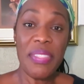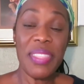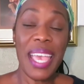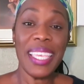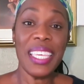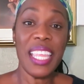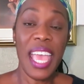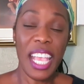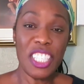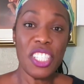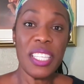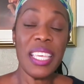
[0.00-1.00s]
that can
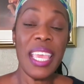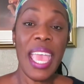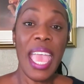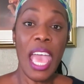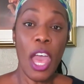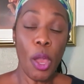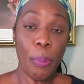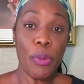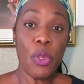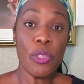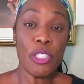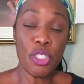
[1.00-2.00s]
actually help
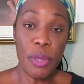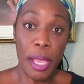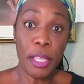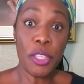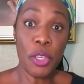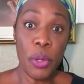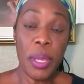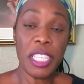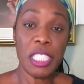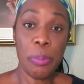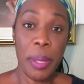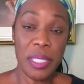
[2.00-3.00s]
you to track your
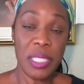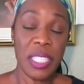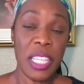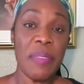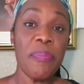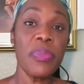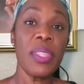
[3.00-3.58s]
expenses. And